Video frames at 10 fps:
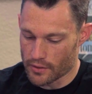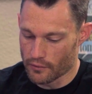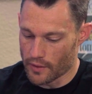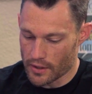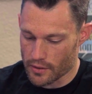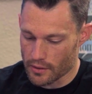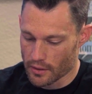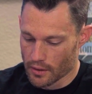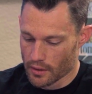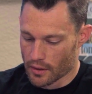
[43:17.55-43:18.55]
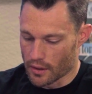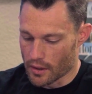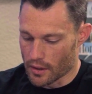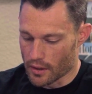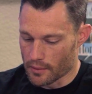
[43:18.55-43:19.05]
venture.
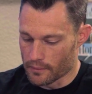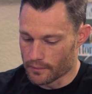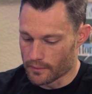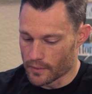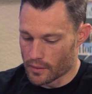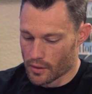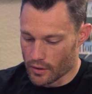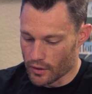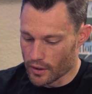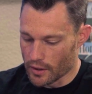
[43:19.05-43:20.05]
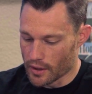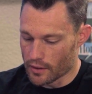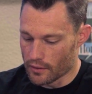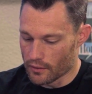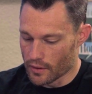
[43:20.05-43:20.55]
You can
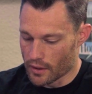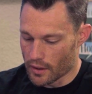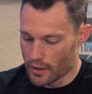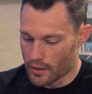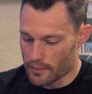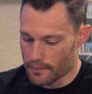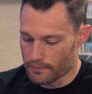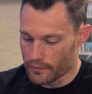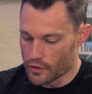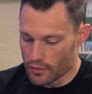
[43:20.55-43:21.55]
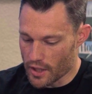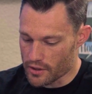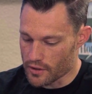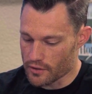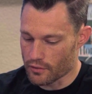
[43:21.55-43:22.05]
get
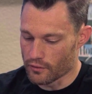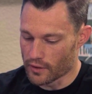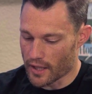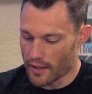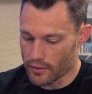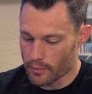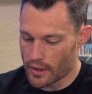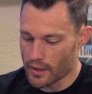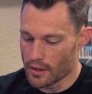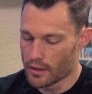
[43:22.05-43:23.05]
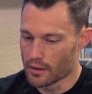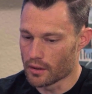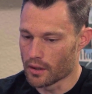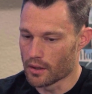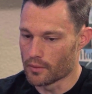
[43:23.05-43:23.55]
donations through philanthropy
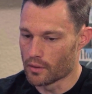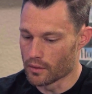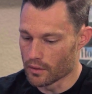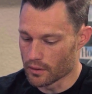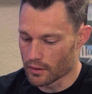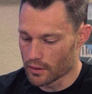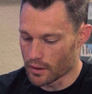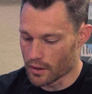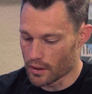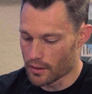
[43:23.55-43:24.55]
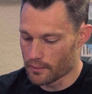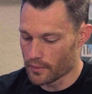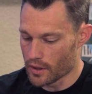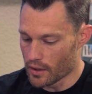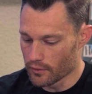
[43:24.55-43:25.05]
or
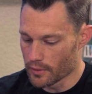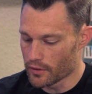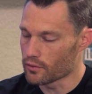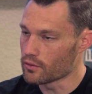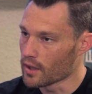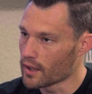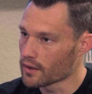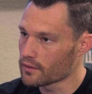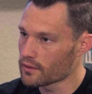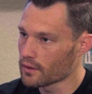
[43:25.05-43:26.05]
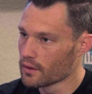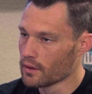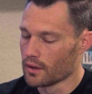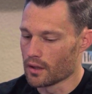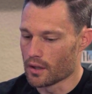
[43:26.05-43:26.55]
government through grants.
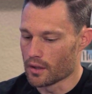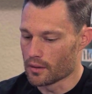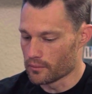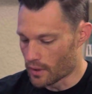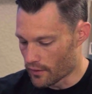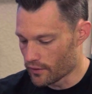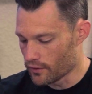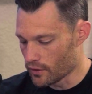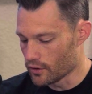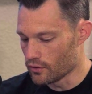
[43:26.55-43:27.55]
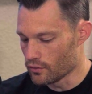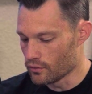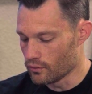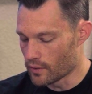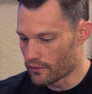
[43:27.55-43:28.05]
Obviously, you can
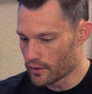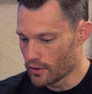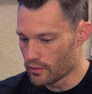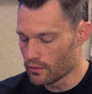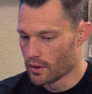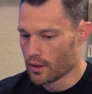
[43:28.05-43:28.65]
do revenue.